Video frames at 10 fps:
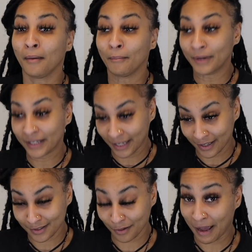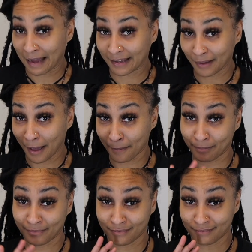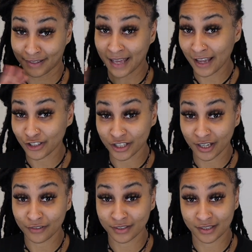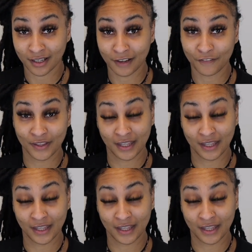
But yeah, so I got shelf stuff,